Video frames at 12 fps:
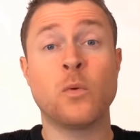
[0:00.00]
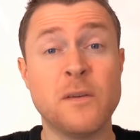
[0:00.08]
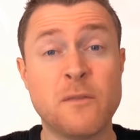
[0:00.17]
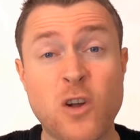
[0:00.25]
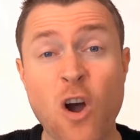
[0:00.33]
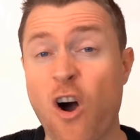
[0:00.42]

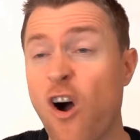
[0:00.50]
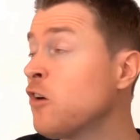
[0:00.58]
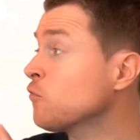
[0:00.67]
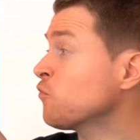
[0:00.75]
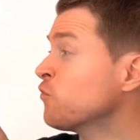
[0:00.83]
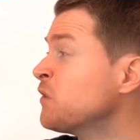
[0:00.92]
we've
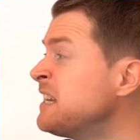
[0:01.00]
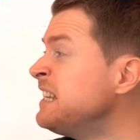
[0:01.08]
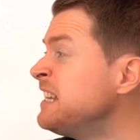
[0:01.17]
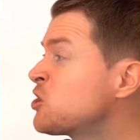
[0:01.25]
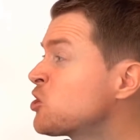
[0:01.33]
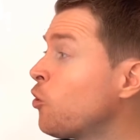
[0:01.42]
got
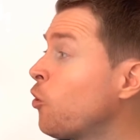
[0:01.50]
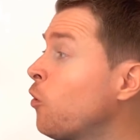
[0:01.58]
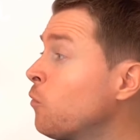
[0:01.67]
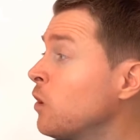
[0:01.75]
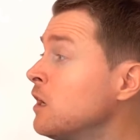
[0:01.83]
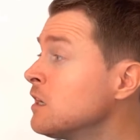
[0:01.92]
really
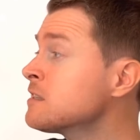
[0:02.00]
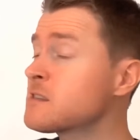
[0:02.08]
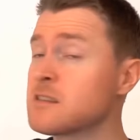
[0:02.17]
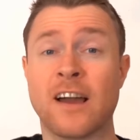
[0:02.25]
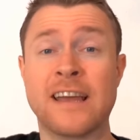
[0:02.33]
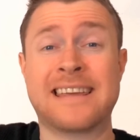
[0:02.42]
short words
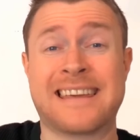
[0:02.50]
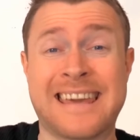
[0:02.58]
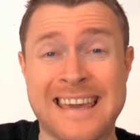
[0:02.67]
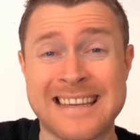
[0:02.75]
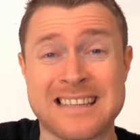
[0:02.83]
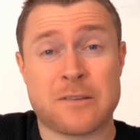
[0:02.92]
like
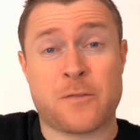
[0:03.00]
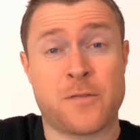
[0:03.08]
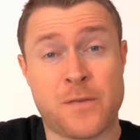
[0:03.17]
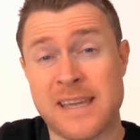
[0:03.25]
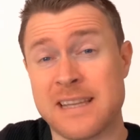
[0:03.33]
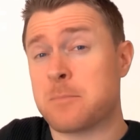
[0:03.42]
kit,
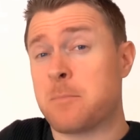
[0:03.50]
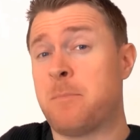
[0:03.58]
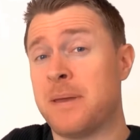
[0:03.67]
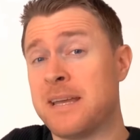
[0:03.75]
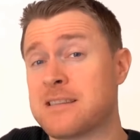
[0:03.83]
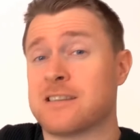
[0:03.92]
fit,
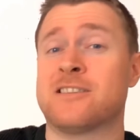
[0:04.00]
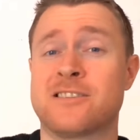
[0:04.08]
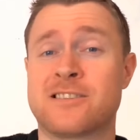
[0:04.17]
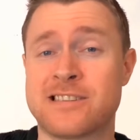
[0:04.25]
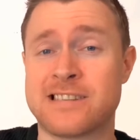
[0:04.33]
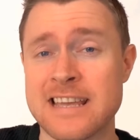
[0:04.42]
bit, and
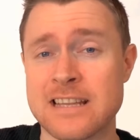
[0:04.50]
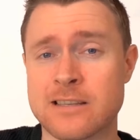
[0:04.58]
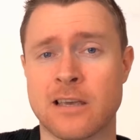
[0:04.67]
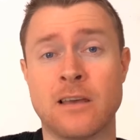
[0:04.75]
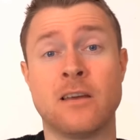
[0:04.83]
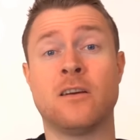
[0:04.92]

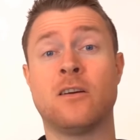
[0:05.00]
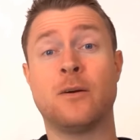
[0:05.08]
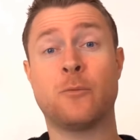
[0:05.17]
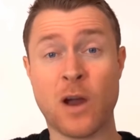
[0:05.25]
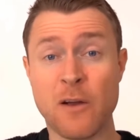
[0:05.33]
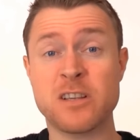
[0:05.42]
sit,
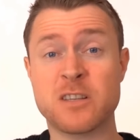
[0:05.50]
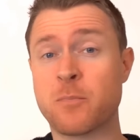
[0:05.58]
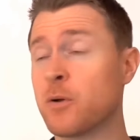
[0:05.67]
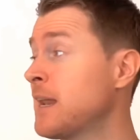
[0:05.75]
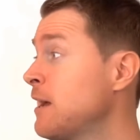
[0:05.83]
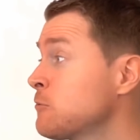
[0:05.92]
where it's
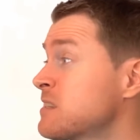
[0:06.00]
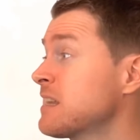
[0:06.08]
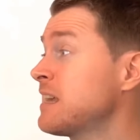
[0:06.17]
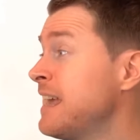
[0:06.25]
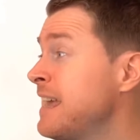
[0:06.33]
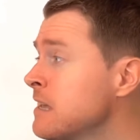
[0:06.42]
pronounced
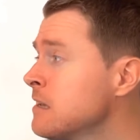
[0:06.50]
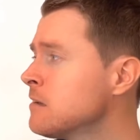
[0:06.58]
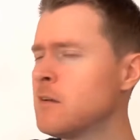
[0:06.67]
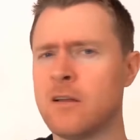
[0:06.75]
I.